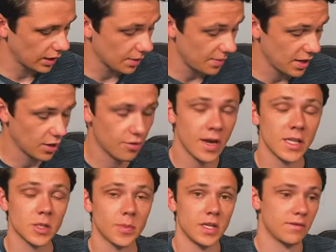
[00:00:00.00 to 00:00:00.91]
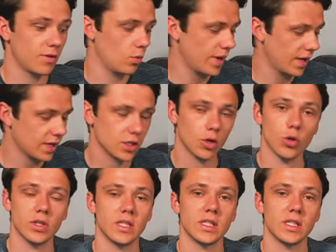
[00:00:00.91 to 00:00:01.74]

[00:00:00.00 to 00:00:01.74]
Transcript: it can be create space for a winger to cut